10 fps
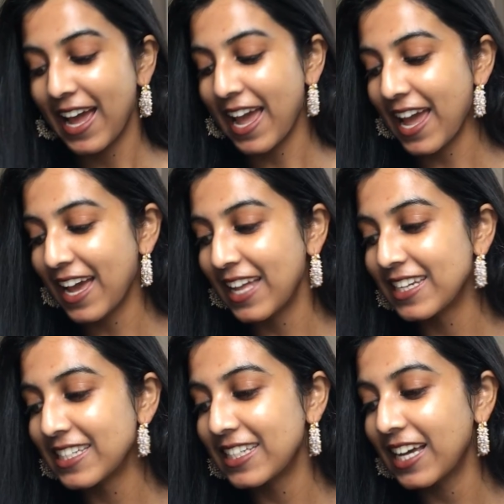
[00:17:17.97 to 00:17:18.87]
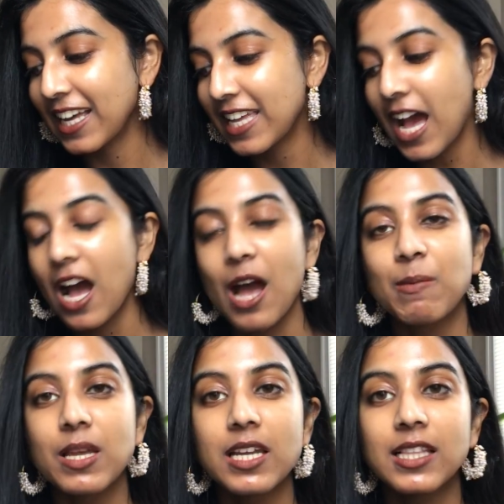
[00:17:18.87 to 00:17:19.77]
And yeah, I
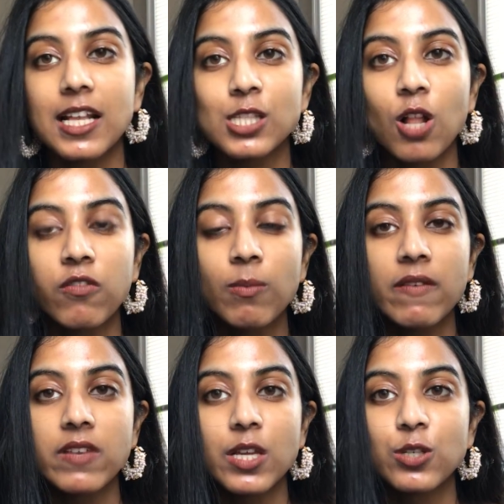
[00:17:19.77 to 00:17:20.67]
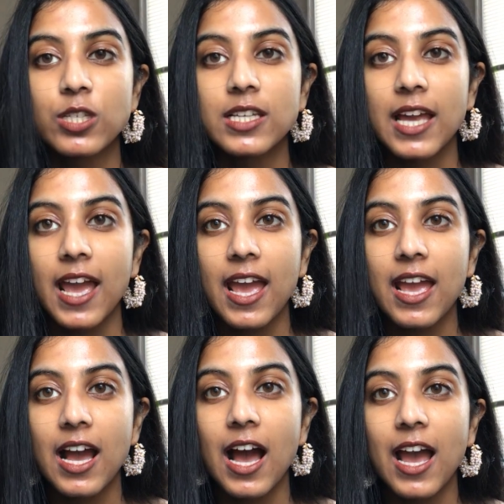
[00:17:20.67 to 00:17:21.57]
mean, that's all for my video
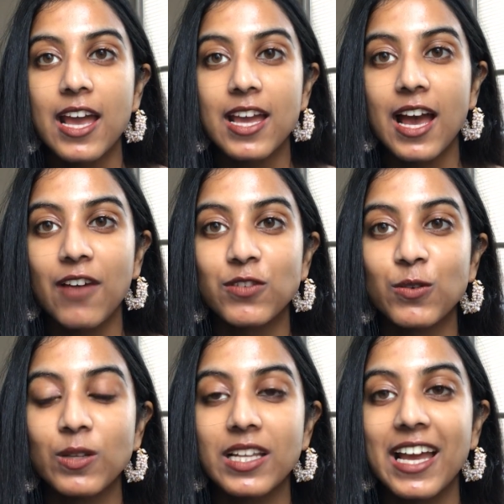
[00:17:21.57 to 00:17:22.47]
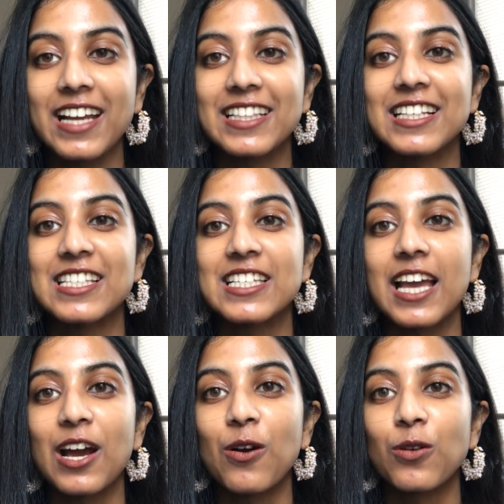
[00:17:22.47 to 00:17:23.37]
today. I have to really edit this
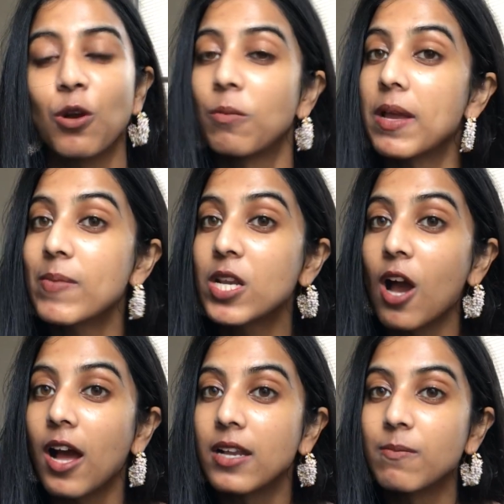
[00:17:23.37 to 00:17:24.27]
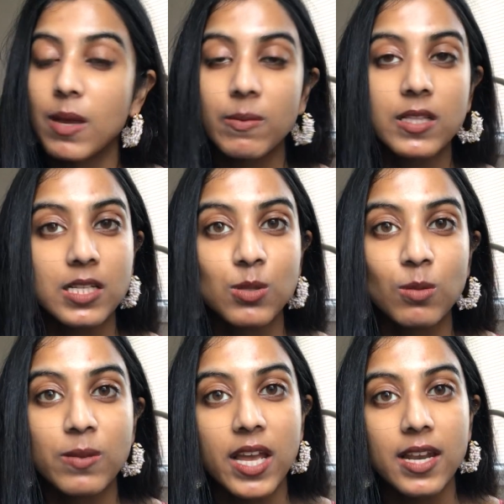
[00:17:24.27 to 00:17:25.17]
down, or maybe not. Maybe this
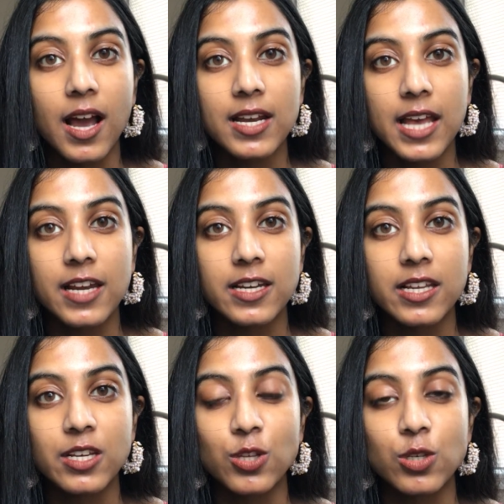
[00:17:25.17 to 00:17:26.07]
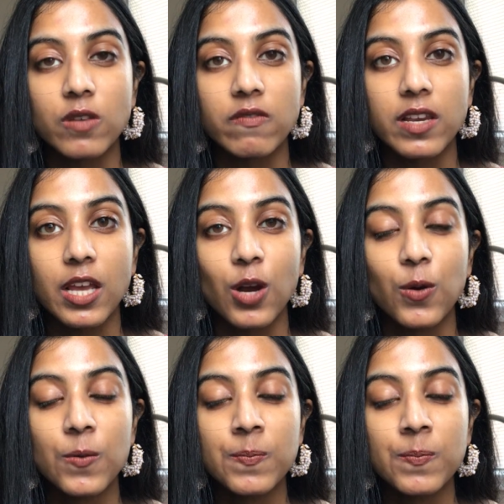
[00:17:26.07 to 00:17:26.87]
will be an unedited YouTube video.